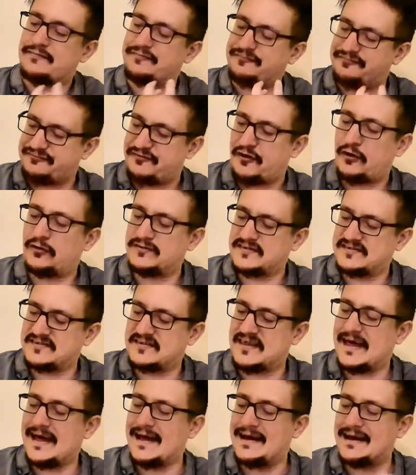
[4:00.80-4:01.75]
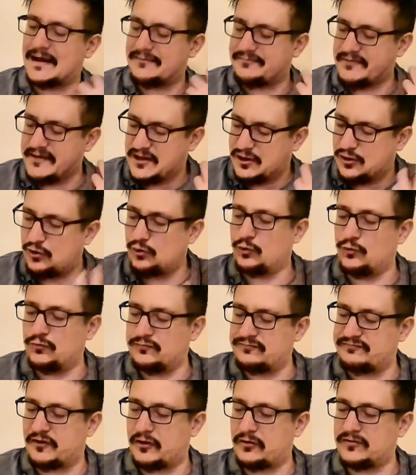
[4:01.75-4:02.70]
font there, lovely cool
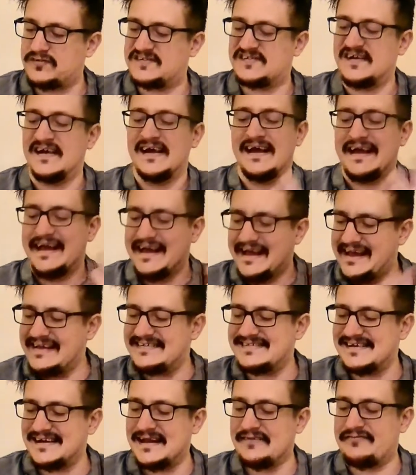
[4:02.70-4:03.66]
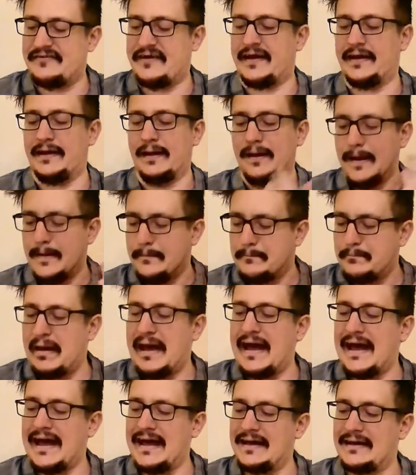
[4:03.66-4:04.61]
font, Easy Living,
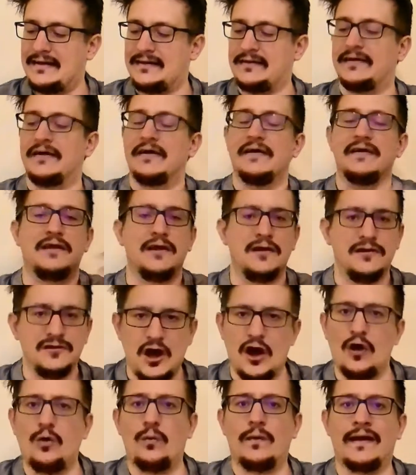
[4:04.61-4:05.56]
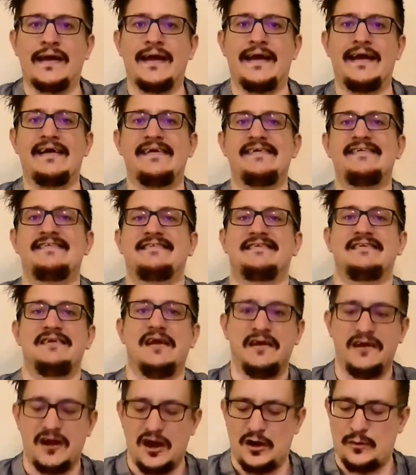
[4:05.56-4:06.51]
pale, you know what it is,
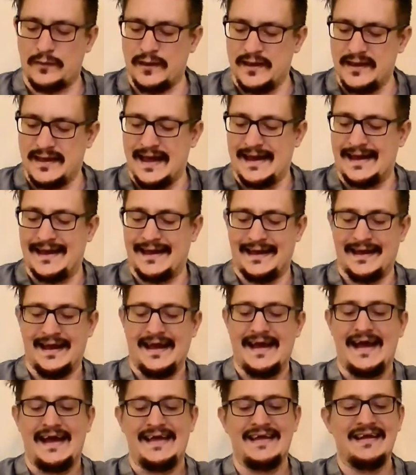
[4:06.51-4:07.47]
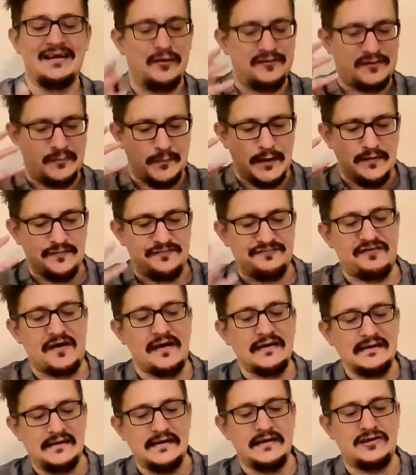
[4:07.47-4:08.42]
you know what you're getting, you know it's going to be a
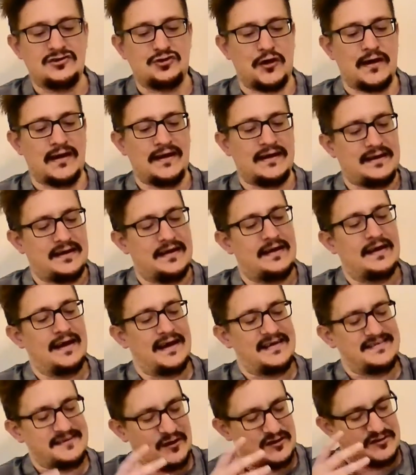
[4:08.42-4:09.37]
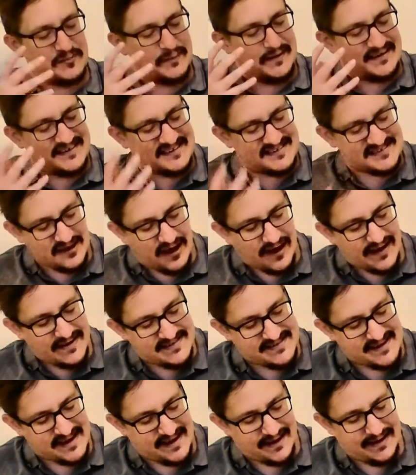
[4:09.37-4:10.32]
funky drink, you know it's going to be
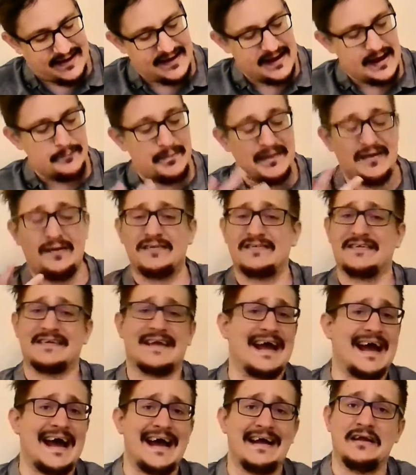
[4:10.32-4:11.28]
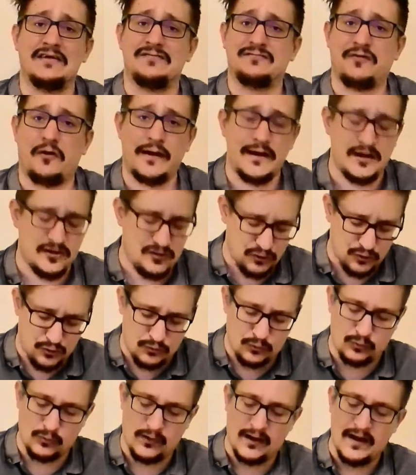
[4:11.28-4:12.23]
exciting, because the can is very
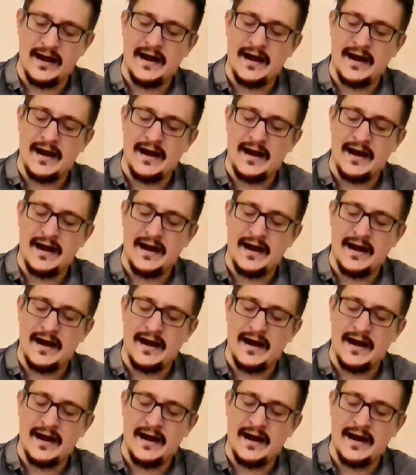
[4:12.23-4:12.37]
cool.